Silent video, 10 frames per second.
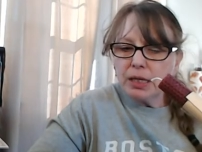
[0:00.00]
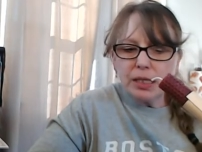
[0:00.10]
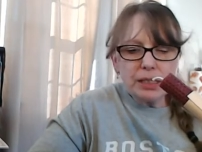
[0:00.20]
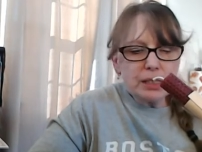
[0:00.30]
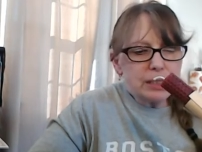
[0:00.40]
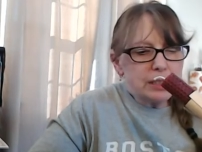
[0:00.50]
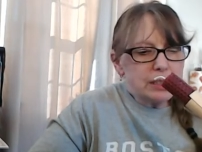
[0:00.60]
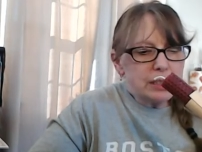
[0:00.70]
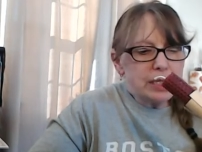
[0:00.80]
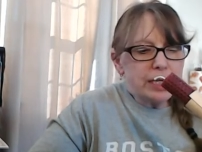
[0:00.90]

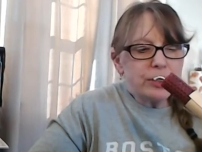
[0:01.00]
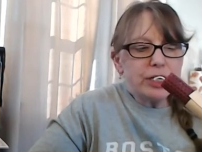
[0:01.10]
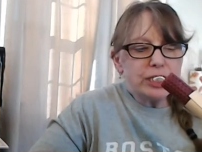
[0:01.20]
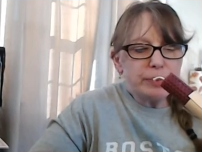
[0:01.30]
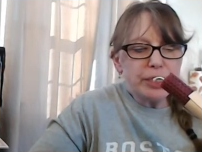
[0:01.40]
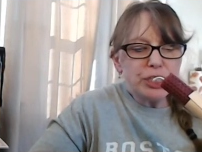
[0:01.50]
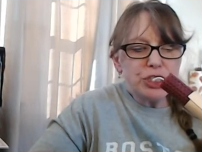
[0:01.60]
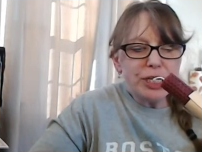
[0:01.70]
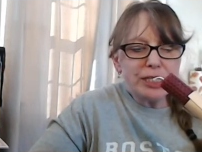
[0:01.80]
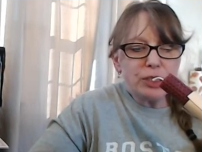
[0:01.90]
this candle has been
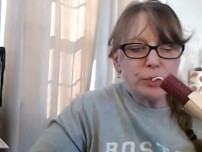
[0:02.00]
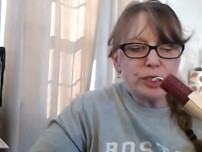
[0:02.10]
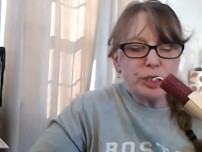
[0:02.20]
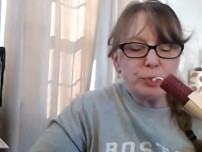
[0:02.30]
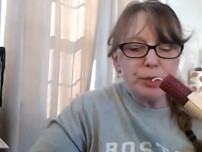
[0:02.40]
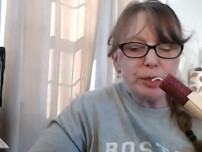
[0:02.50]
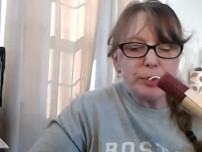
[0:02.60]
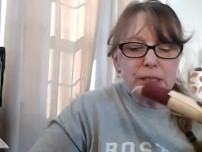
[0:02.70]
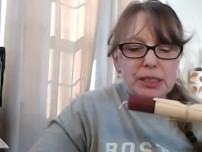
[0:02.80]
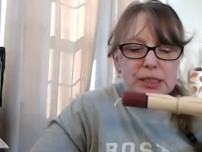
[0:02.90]
enchanted with spearmint